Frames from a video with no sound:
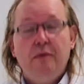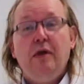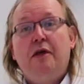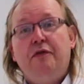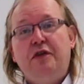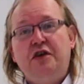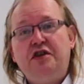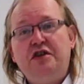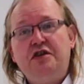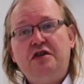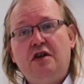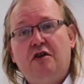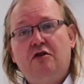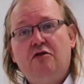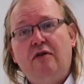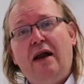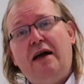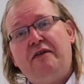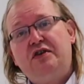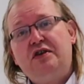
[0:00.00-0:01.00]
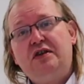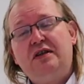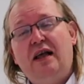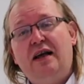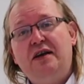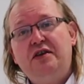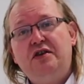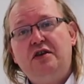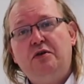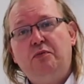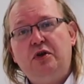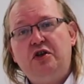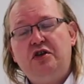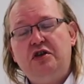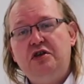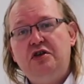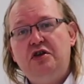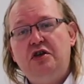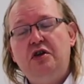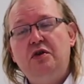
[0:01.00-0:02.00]
This is the GRAEF slicer, which
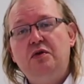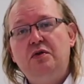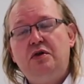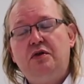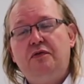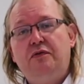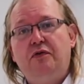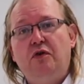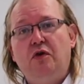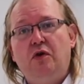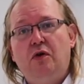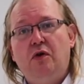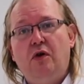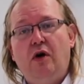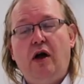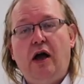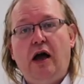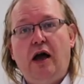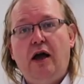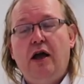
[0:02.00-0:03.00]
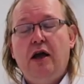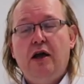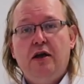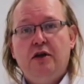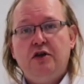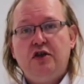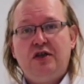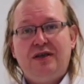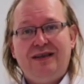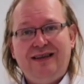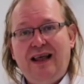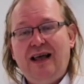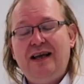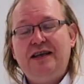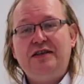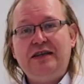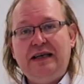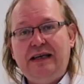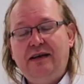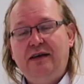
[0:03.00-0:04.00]
is used for
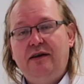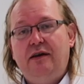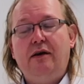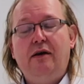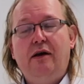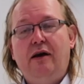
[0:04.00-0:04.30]
slicing